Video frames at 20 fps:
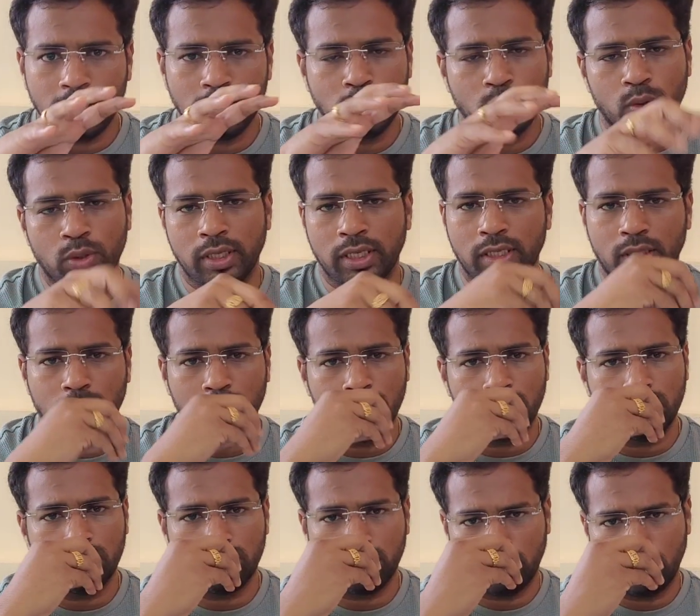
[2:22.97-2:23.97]
you need
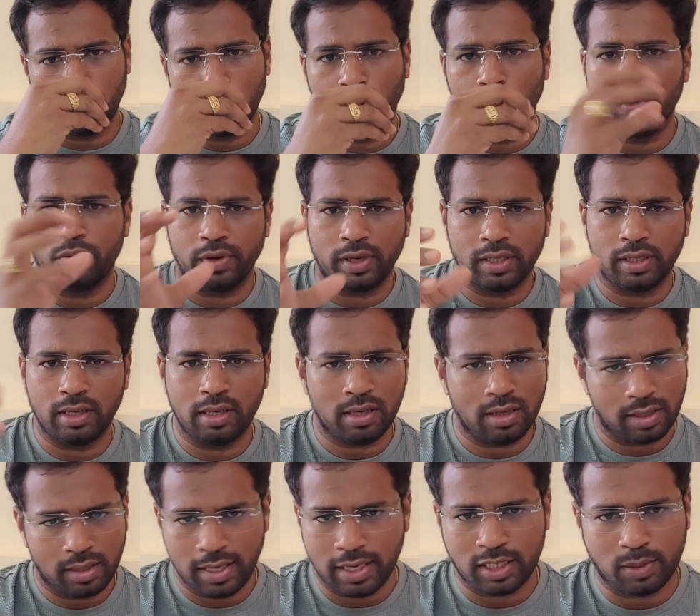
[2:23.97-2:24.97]
to go for
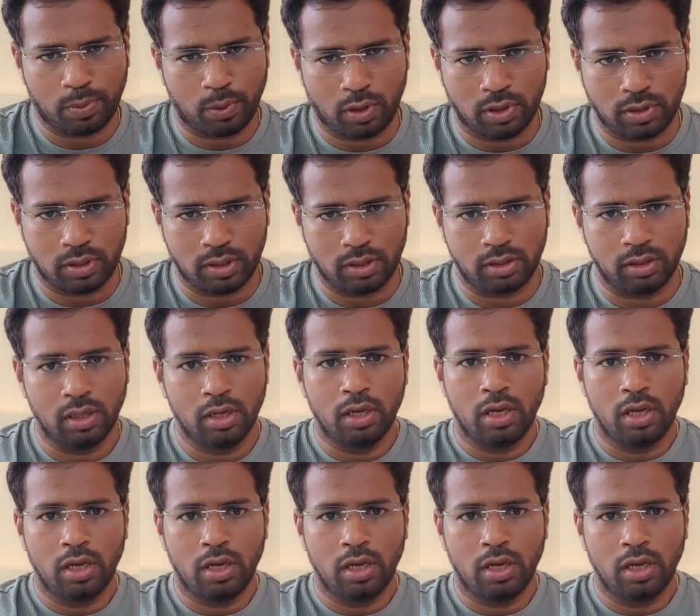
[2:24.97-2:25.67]
the next process.